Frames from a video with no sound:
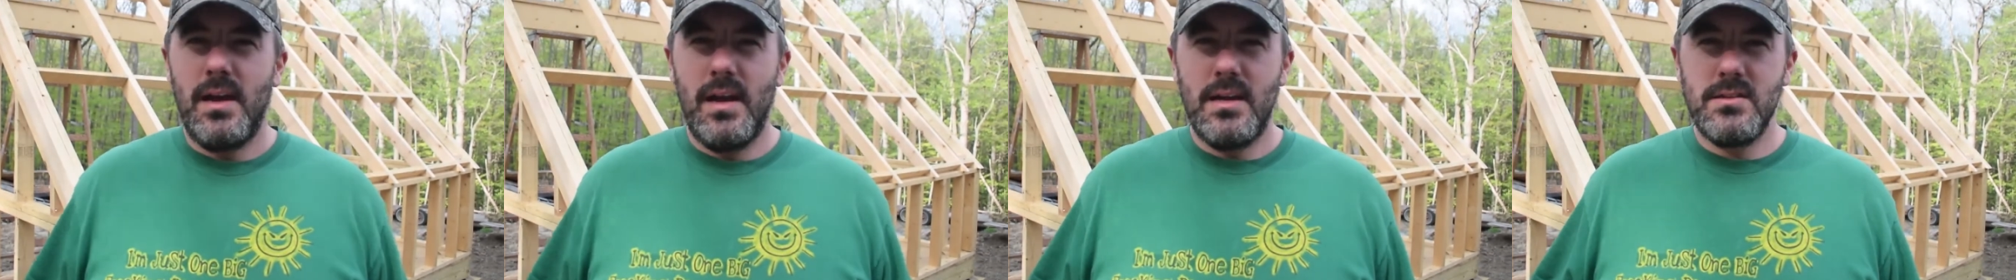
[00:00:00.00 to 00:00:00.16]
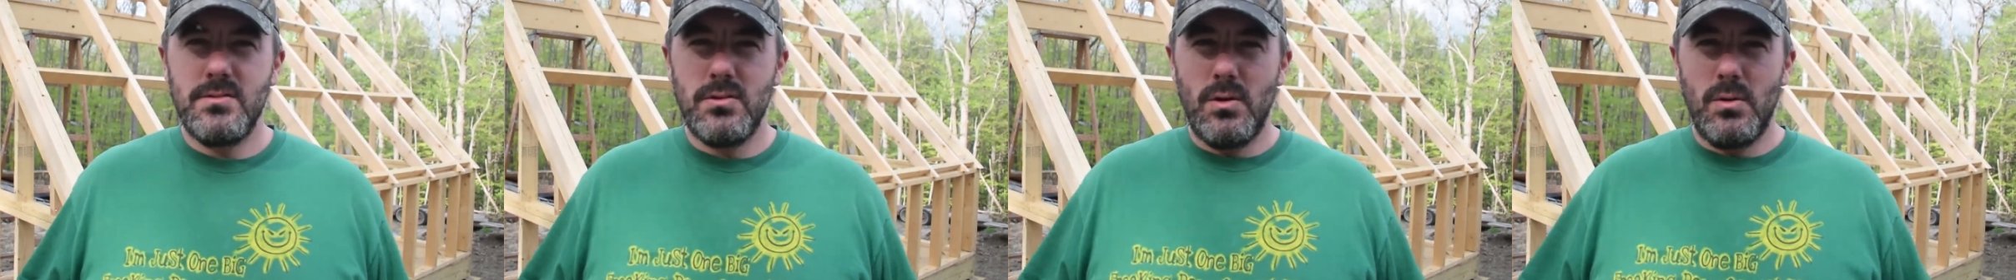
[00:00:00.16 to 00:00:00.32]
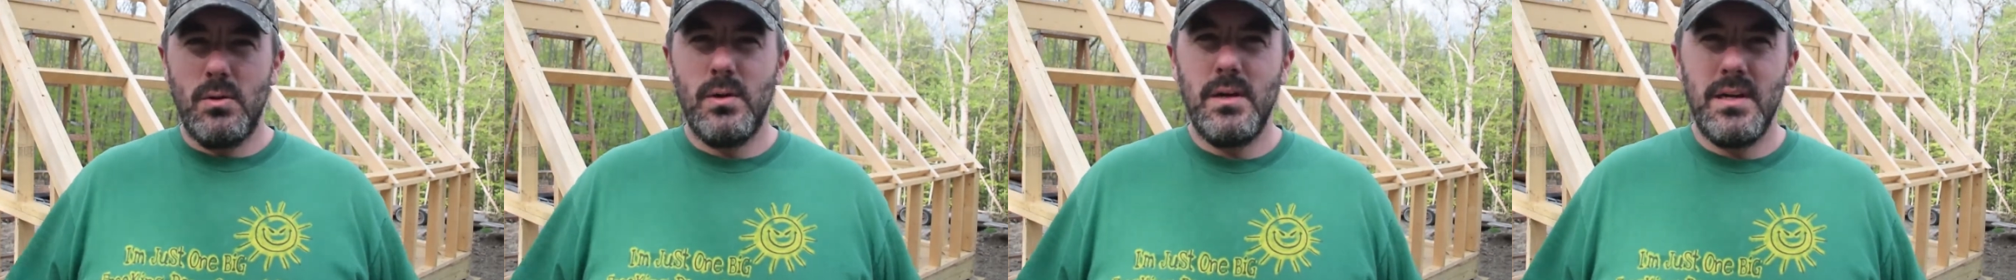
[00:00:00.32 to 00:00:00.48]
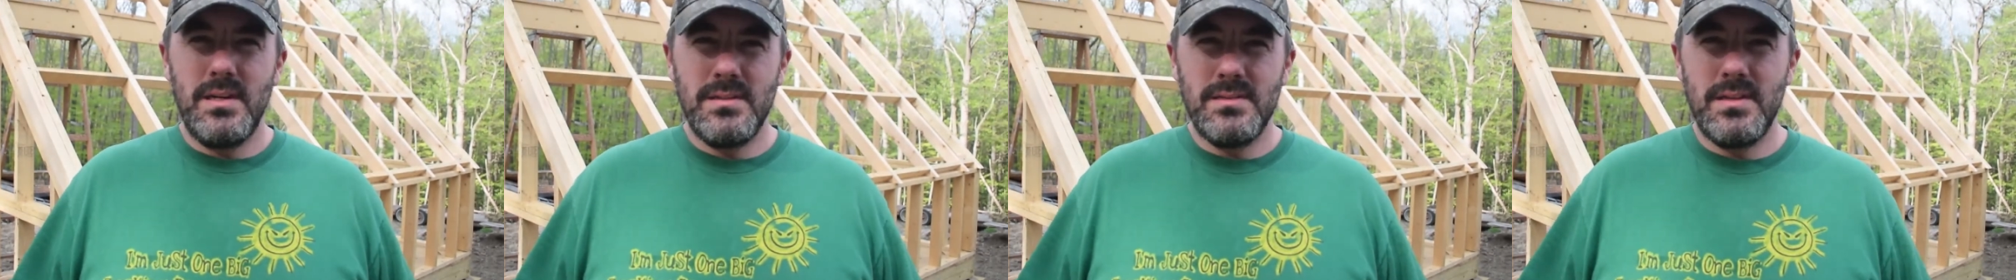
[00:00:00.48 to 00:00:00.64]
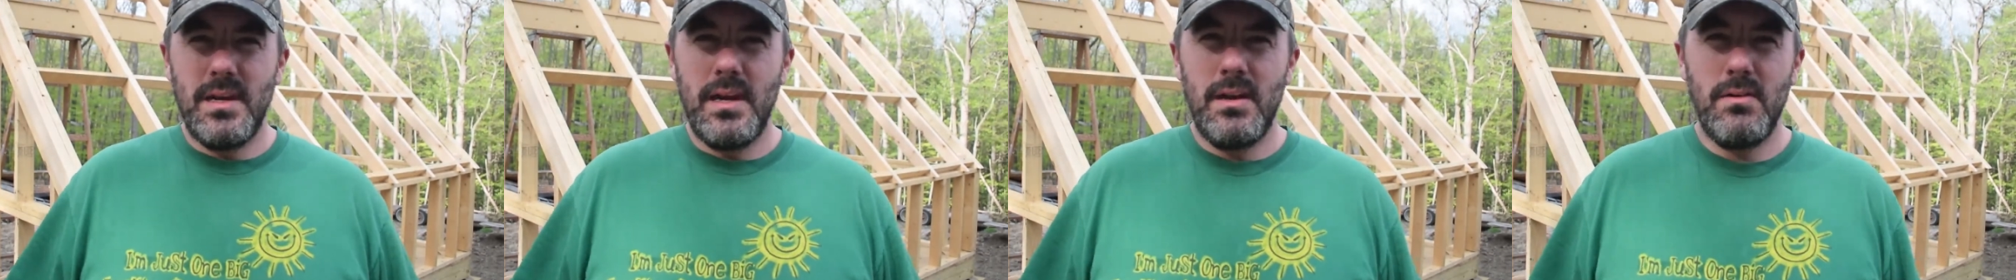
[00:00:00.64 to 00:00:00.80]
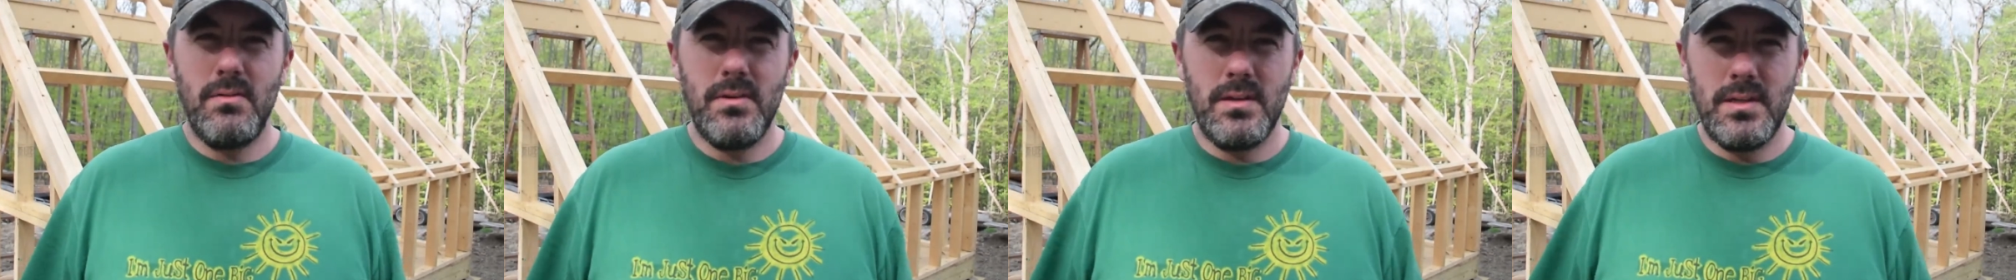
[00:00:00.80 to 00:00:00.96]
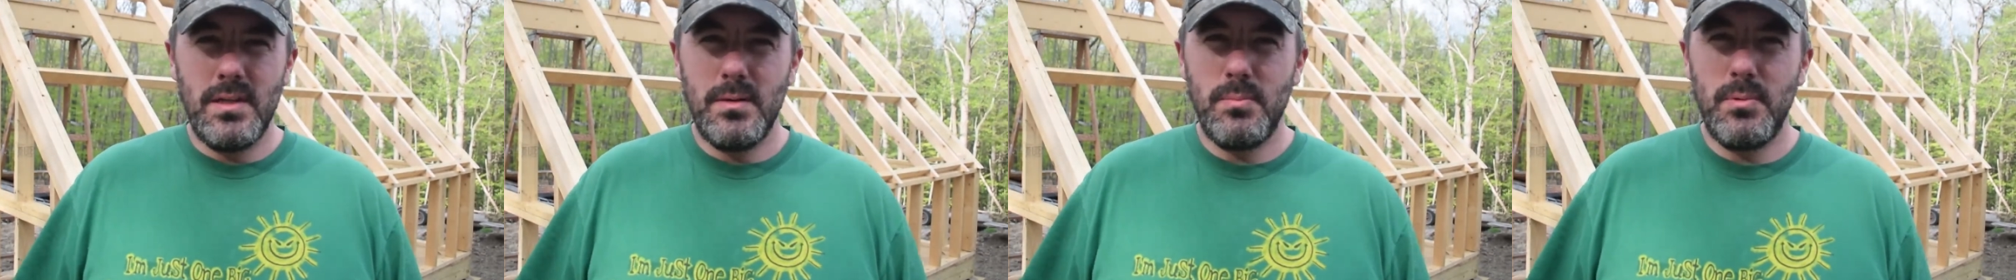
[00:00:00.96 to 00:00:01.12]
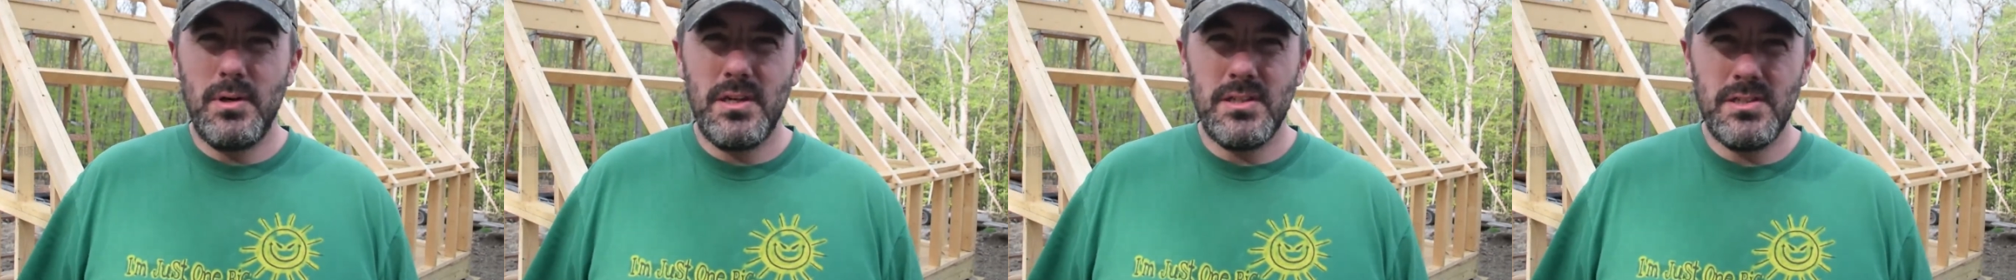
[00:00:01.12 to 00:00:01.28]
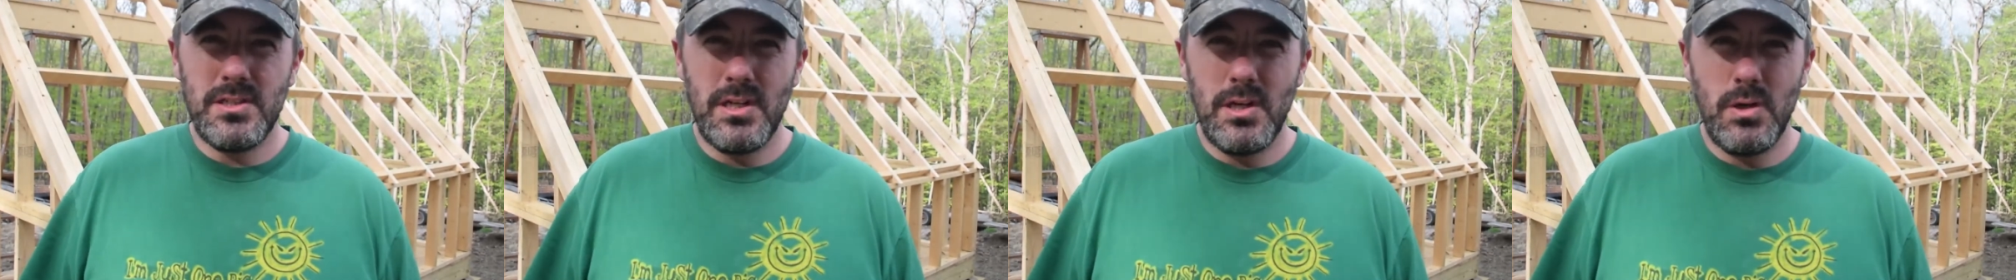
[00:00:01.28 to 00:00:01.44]
As always, I really
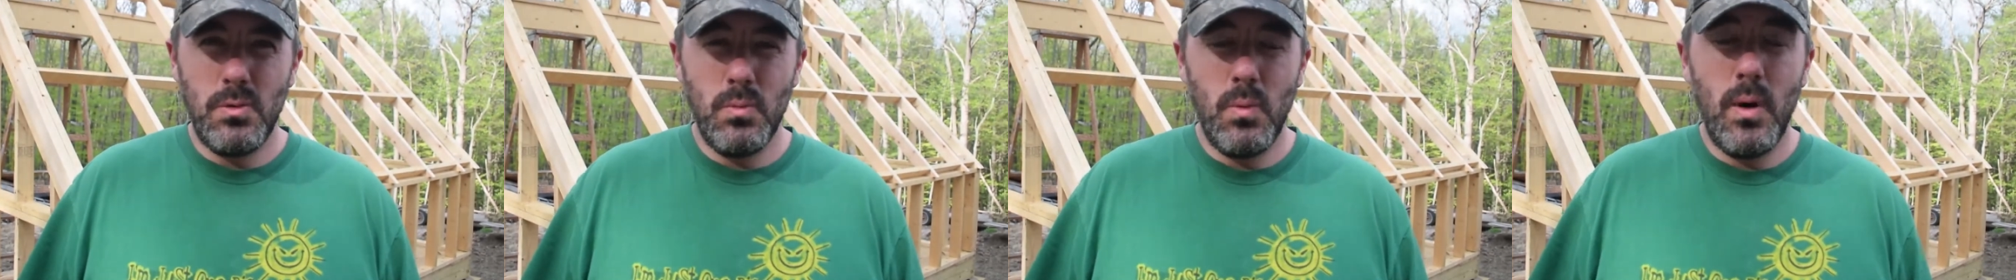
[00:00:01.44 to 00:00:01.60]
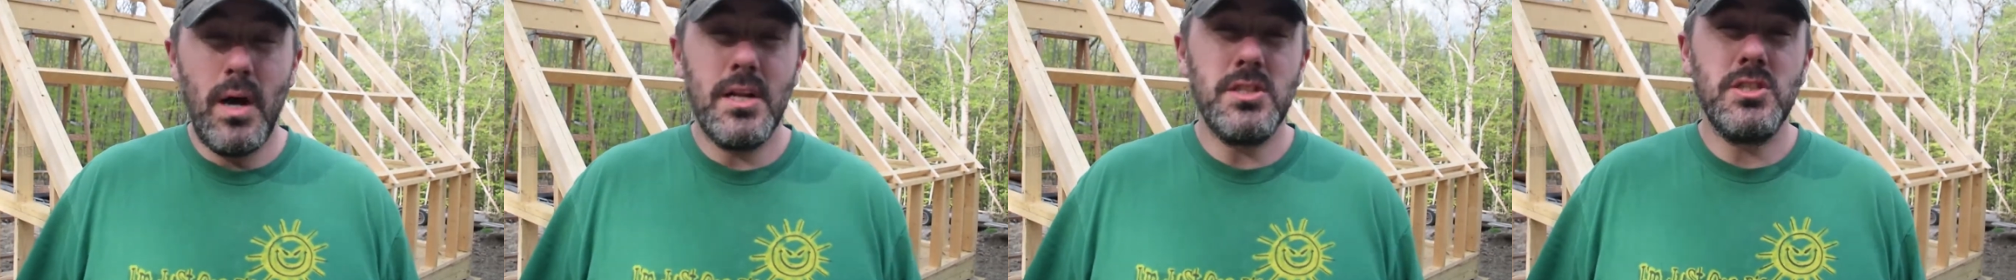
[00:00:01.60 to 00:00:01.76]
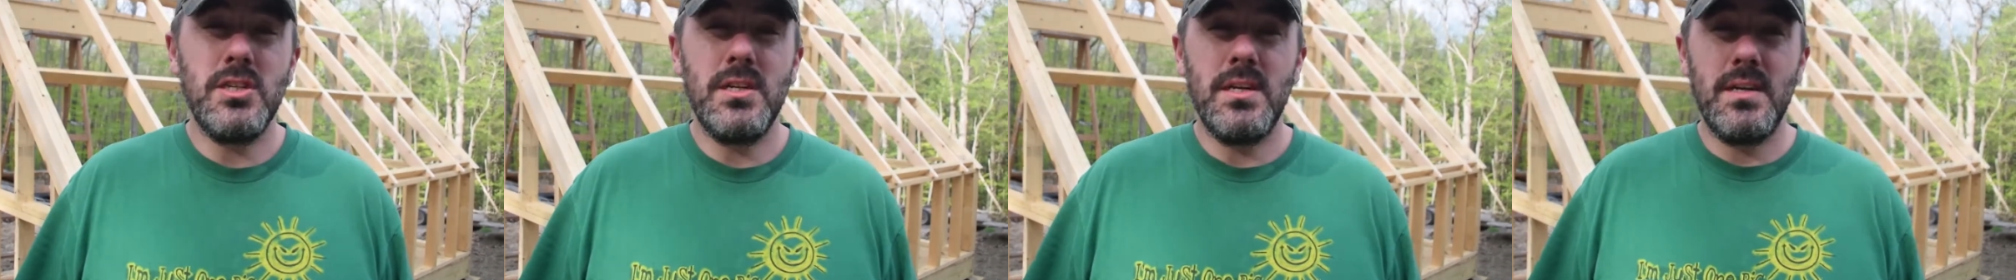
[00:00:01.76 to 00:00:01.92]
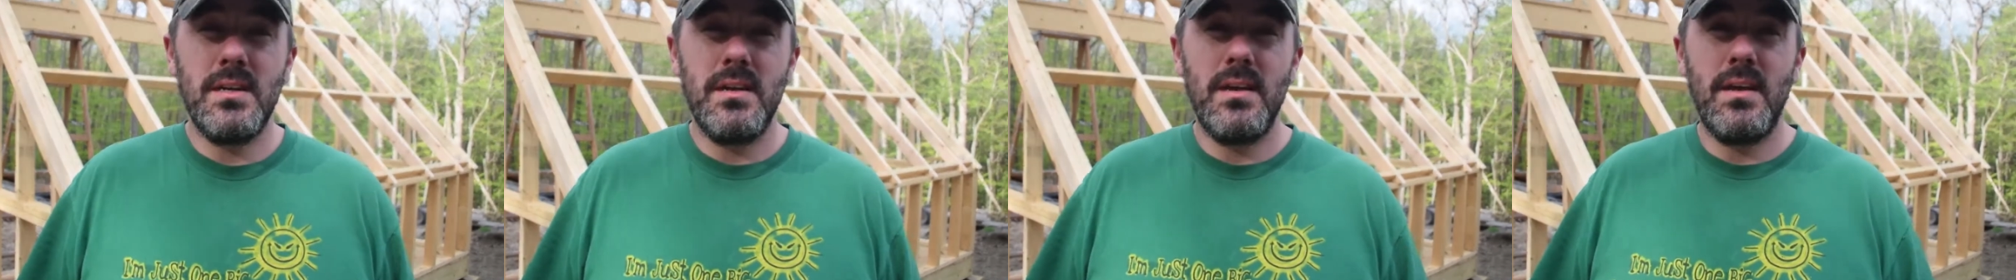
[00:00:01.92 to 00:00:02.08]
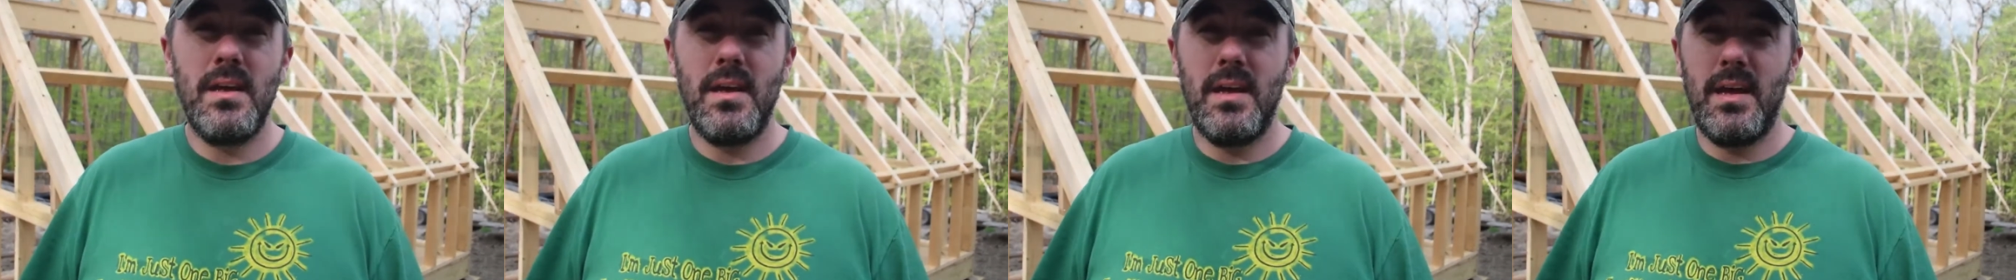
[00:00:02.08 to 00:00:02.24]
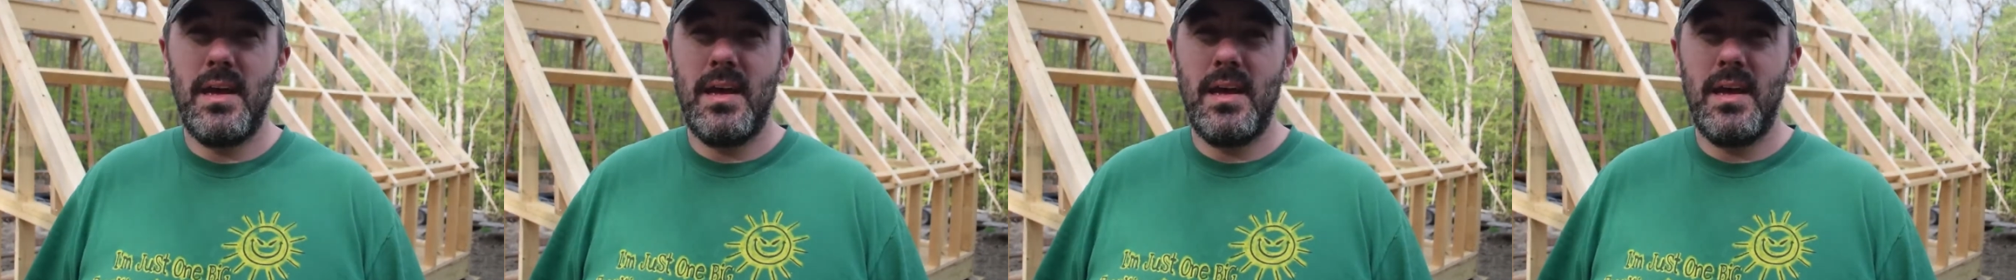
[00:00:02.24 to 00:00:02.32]
appreciate you watching